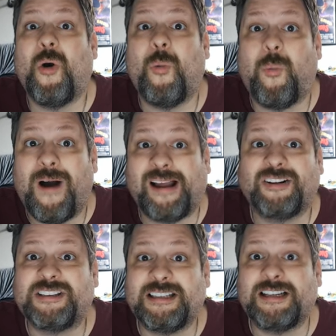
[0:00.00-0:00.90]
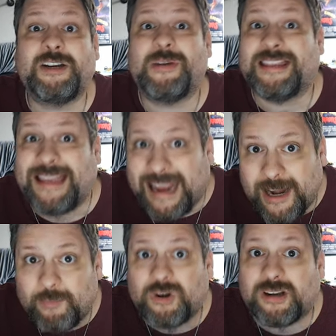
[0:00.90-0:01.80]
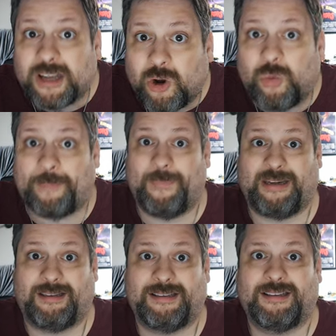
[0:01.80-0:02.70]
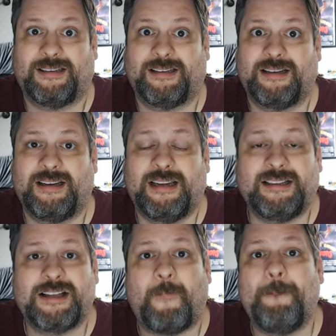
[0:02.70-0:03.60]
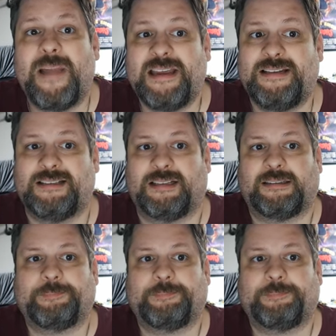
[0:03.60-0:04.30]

while dealing with camera equipment. It's amazing.